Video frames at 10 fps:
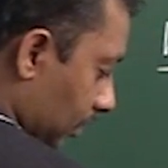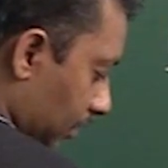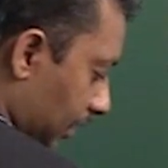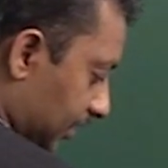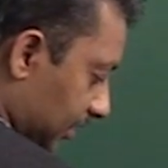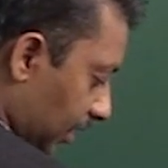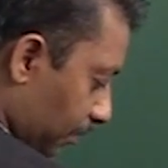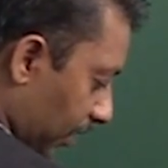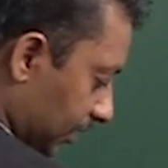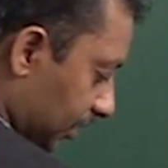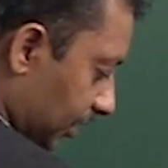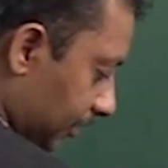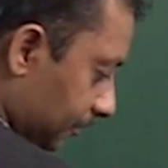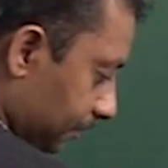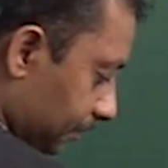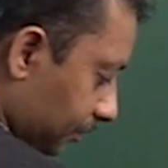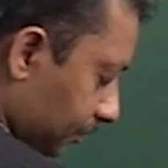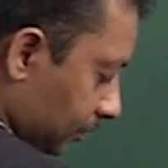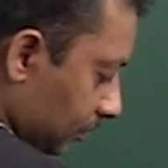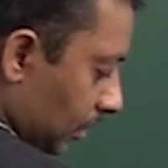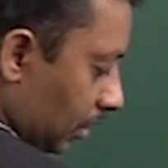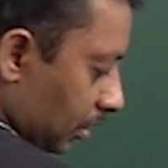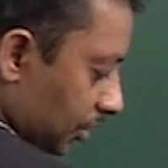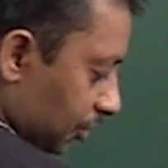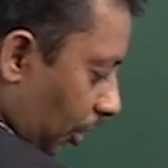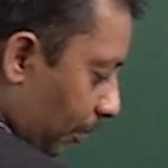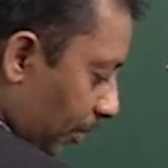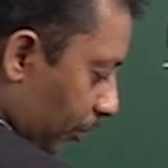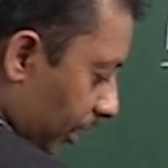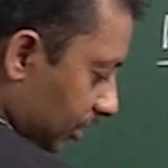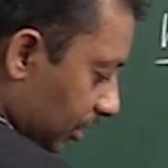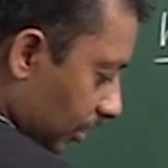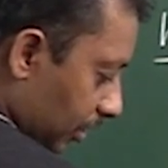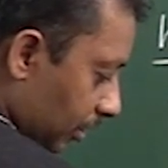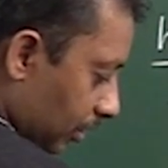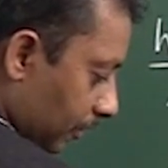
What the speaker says: This implies that stopping potential